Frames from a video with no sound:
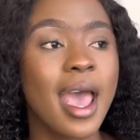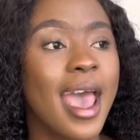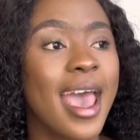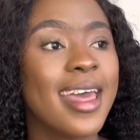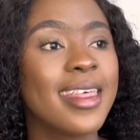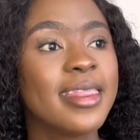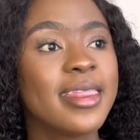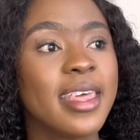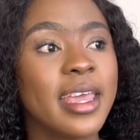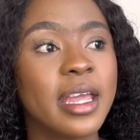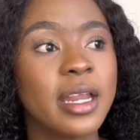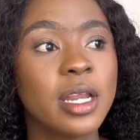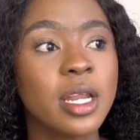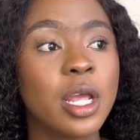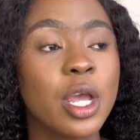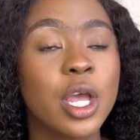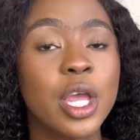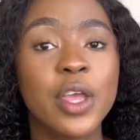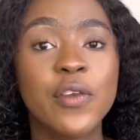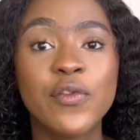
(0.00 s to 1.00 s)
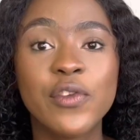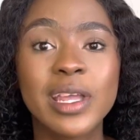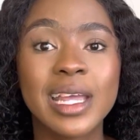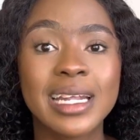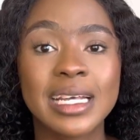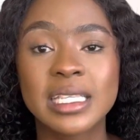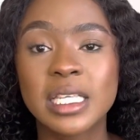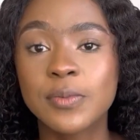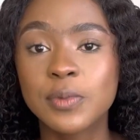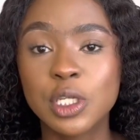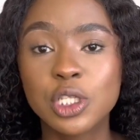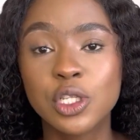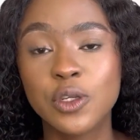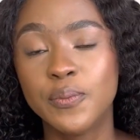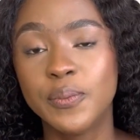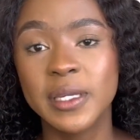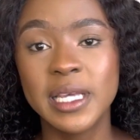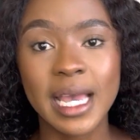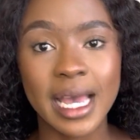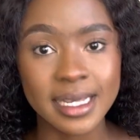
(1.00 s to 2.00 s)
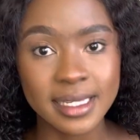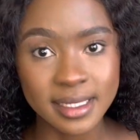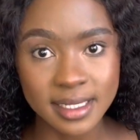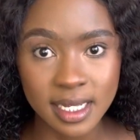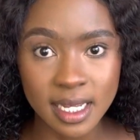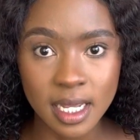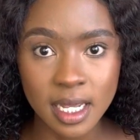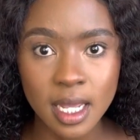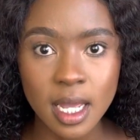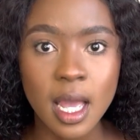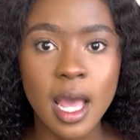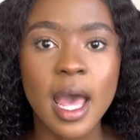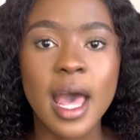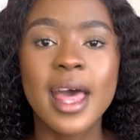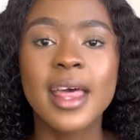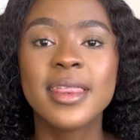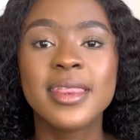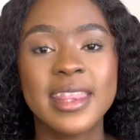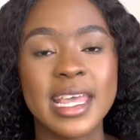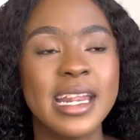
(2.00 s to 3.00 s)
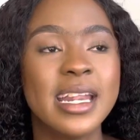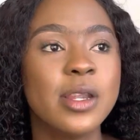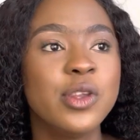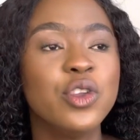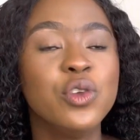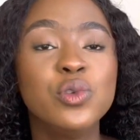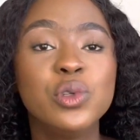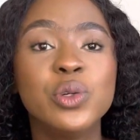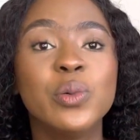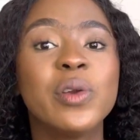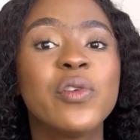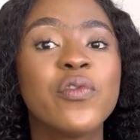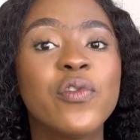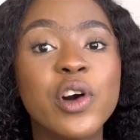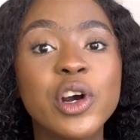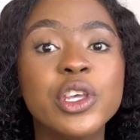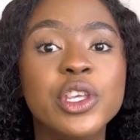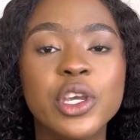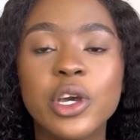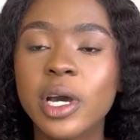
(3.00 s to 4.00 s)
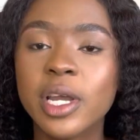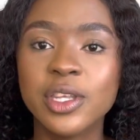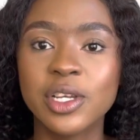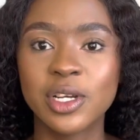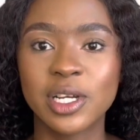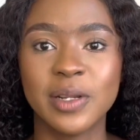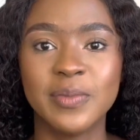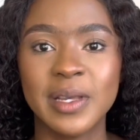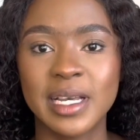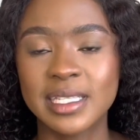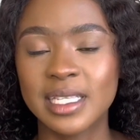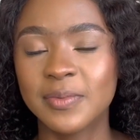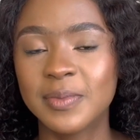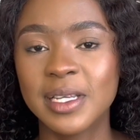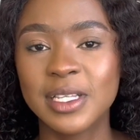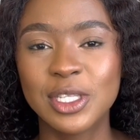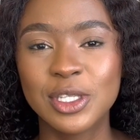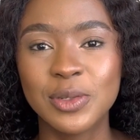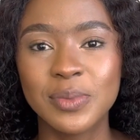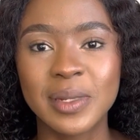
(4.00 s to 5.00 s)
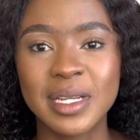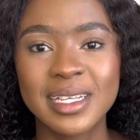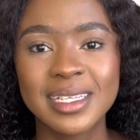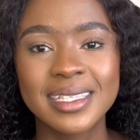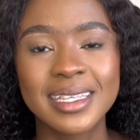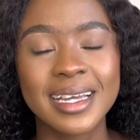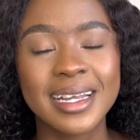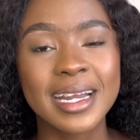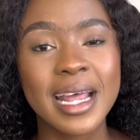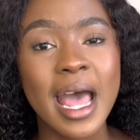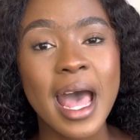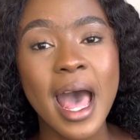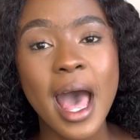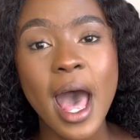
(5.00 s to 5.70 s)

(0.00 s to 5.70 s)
And then if you get accepted to BSC, then you do it for a year and you're going to be accepted to medicine.